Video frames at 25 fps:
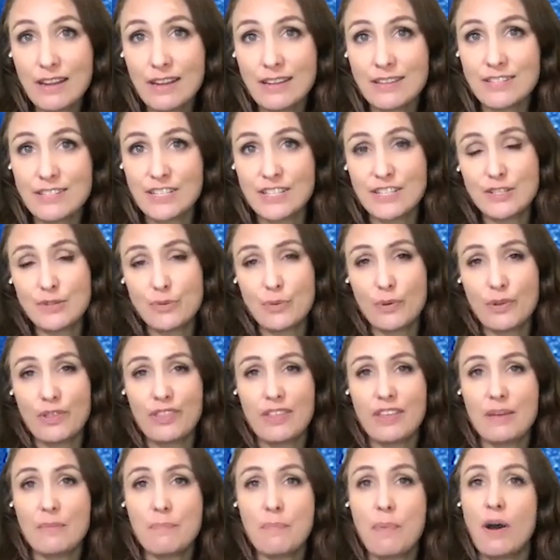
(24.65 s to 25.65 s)
She's with
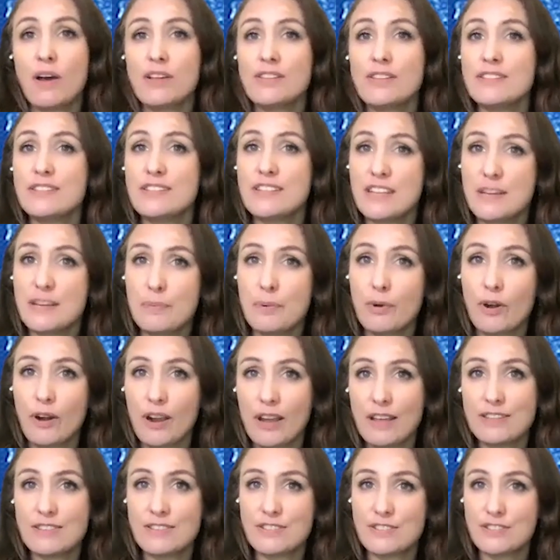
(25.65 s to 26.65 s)
the Botstiber
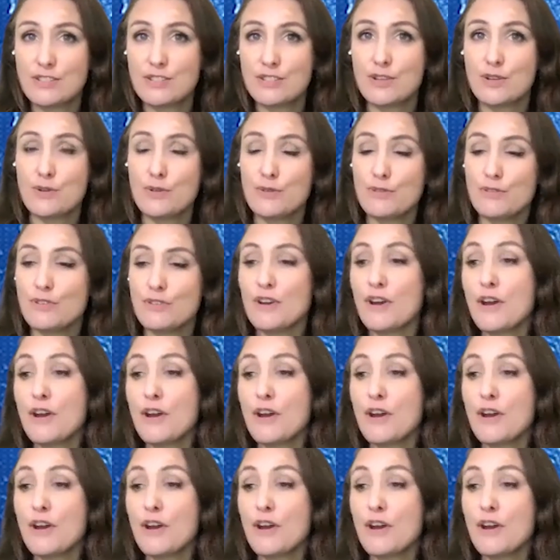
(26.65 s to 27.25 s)
Institute